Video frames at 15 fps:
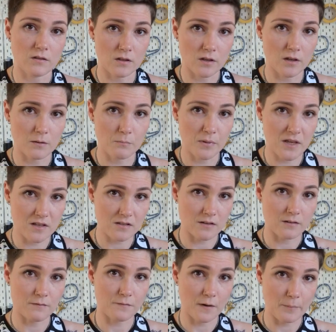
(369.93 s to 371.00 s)
the piece of
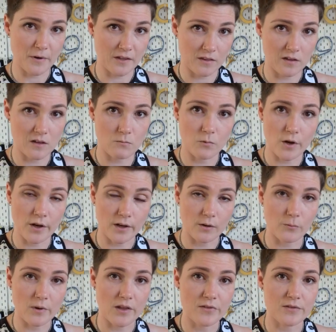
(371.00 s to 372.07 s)
fabric that you're working
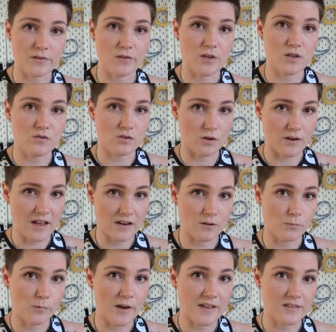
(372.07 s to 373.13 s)
with so that you don't end
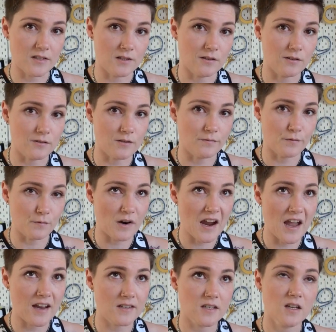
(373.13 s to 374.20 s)
up wasting loads of
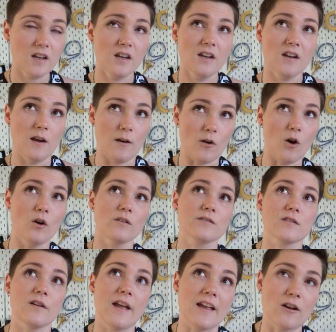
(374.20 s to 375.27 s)
thread. And
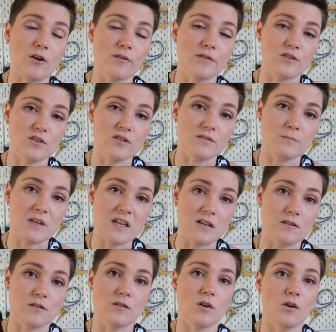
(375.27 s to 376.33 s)
also it encourages me
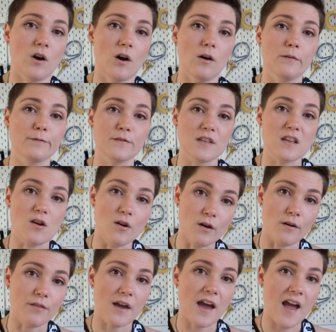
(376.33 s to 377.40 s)
to cut off the
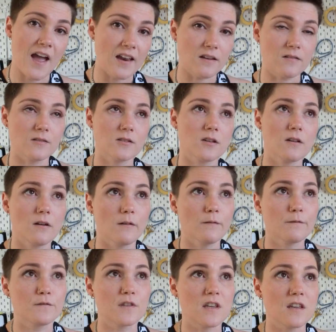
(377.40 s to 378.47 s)
other end of
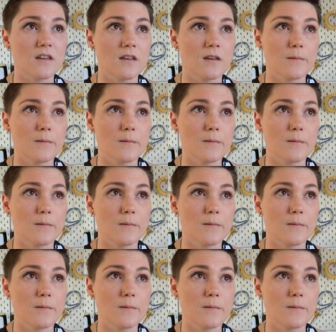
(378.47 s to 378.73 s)
the